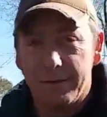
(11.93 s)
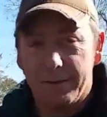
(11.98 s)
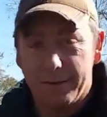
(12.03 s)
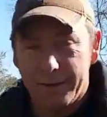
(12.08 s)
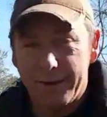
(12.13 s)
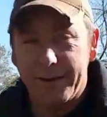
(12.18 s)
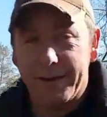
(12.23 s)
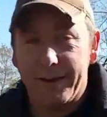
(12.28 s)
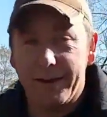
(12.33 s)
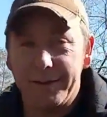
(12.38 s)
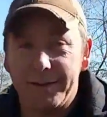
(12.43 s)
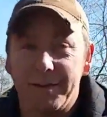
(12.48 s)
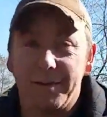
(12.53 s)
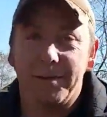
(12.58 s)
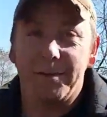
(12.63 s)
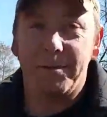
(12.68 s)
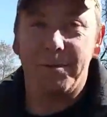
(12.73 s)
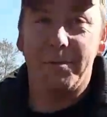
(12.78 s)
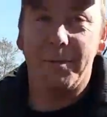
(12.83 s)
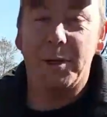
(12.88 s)
Hey guys,
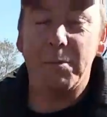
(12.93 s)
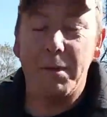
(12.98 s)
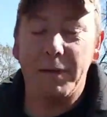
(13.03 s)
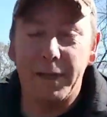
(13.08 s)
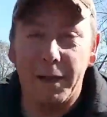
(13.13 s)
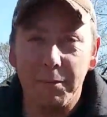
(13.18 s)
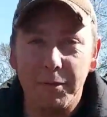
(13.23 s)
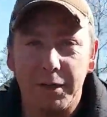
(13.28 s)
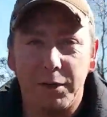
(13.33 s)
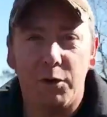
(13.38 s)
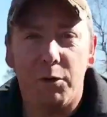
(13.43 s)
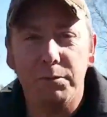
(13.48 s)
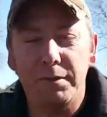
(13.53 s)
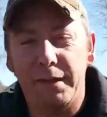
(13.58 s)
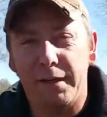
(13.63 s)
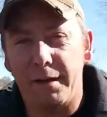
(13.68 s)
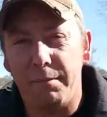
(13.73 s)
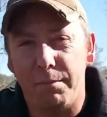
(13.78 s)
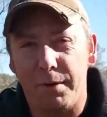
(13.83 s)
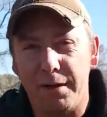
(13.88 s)
welcome back to MJ Homestead.
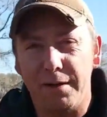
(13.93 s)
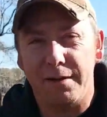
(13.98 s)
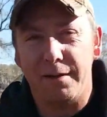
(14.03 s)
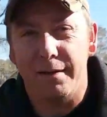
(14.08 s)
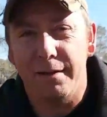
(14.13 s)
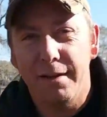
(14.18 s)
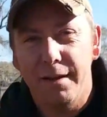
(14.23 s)
I'm Mike.